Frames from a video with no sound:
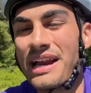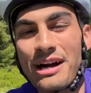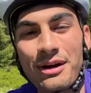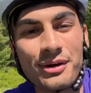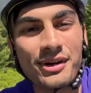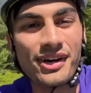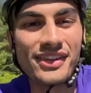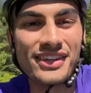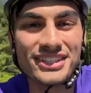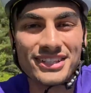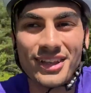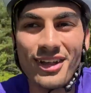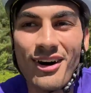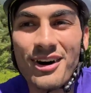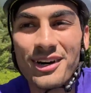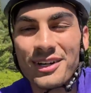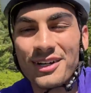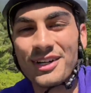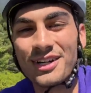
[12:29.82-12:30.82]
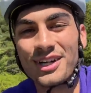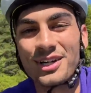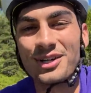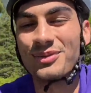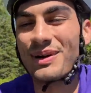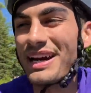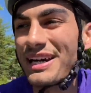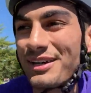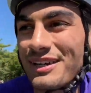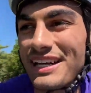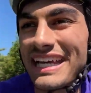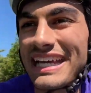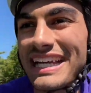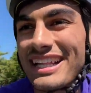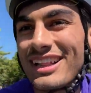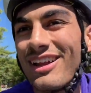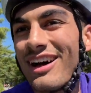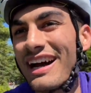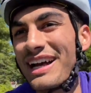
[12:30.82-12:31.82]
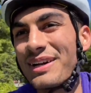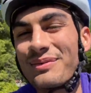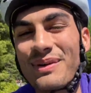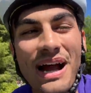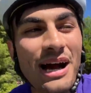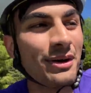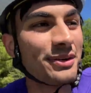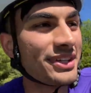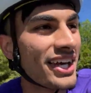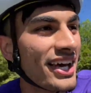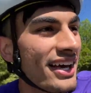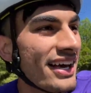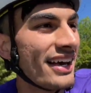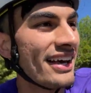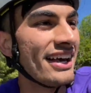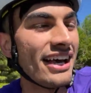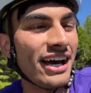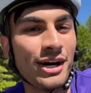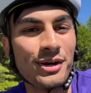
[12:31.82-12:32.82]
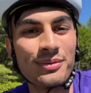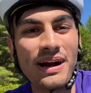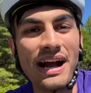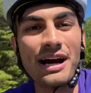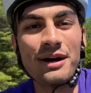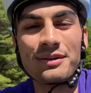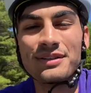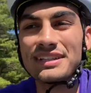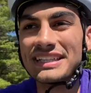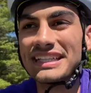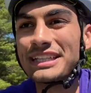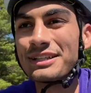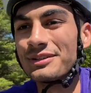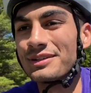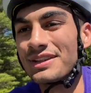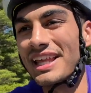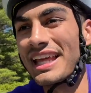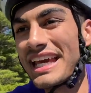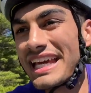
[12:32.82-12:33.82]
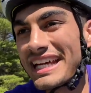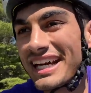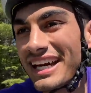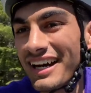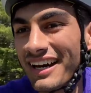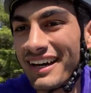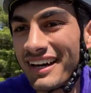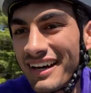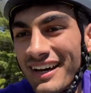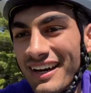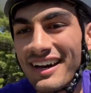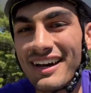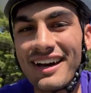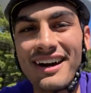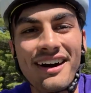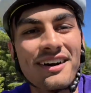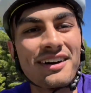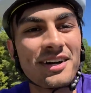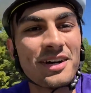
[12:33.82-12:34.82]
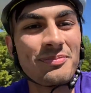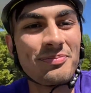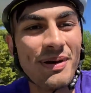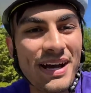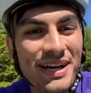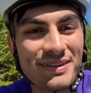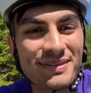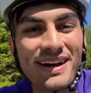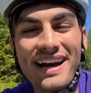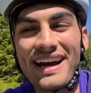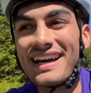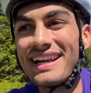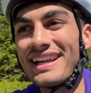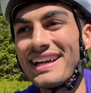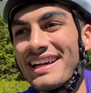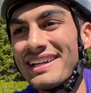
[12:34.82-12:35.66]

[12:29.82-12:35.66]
on this longer, greater incline route around Eagle Lake on our bike ride.